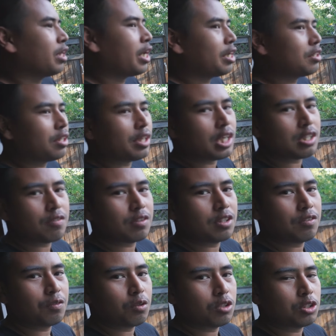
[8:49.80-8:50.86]
I had the
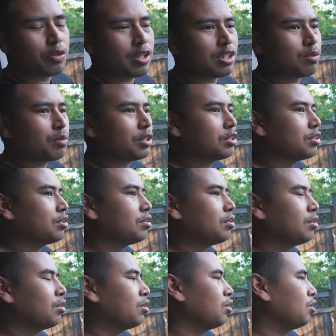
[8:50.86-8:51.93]
S54 transmission,
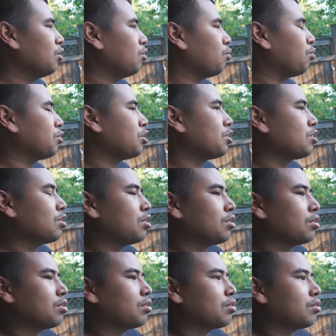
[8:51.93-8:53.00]
which is
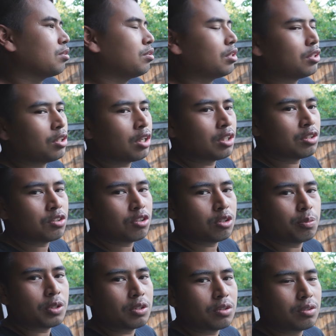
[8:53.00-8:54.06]
uh, the
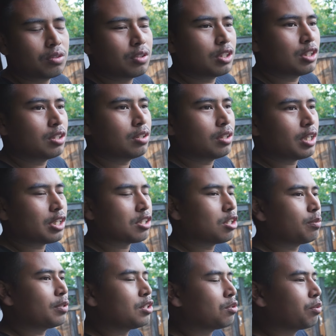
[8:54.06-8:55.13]
non-turbo
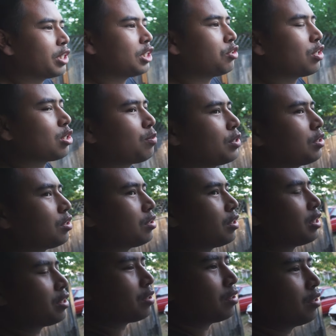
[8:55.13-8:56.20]
SW20 transmission,
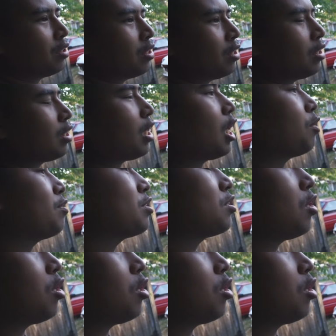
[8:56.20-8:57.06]
and I was